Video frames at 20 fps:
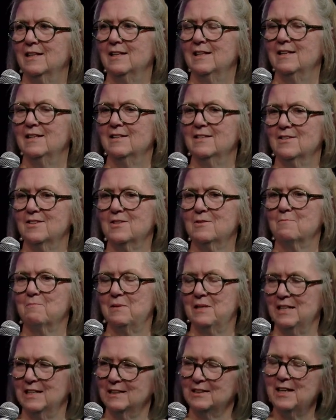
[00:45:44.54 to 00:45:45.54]
is
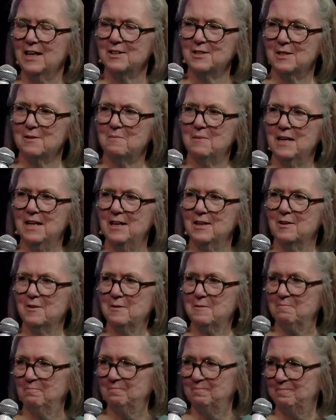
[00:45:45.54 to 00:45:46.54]
been elected
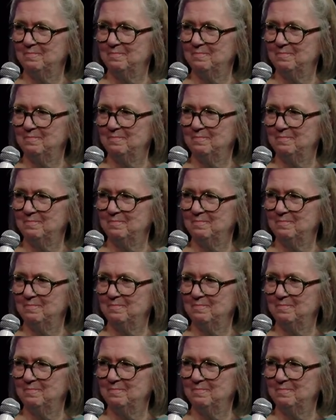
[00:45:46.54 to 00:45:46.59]
mayor.